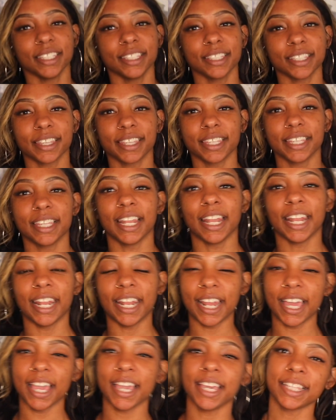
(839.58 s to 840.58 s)
is the
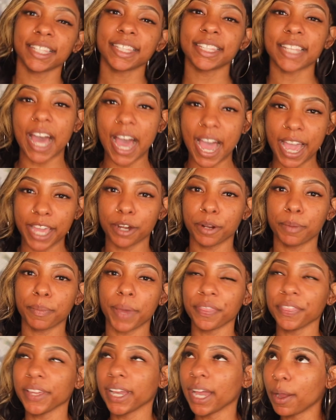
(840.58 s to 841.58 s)
last item. I
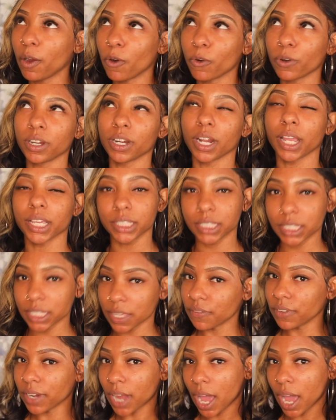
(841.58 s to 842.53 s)
think I ordered like 7